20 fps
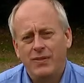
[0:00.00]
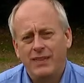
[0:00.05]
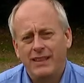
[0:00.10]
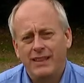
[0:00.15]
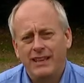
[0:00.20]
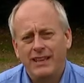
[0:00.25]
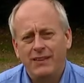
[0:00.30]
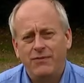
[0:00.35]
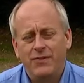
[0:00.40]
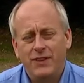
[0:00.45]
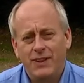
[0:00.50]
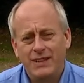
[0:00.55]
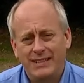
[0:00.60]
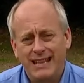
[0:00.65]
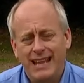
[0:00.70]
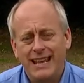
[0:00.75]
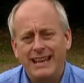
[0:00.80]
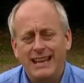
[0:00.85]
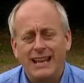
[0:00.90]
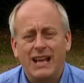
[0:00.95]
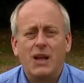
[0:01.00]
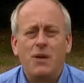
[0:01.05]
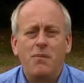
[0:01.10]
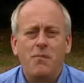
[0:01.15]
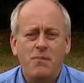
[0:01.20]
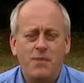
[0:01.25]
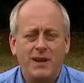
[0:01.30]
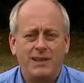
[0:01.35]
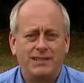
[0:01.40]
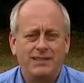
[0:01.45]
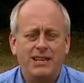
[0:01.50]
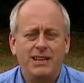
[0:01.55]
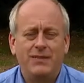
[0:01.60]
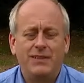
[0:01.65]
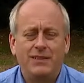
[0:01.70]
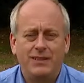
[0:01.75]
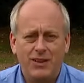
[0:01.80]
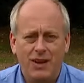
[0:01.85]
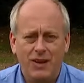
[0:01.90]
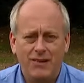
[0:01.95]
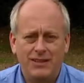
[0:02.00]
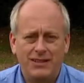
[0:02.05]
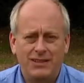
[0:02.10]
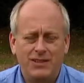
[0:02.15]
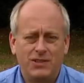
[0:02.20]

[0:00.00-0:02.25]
the first aider must give it direct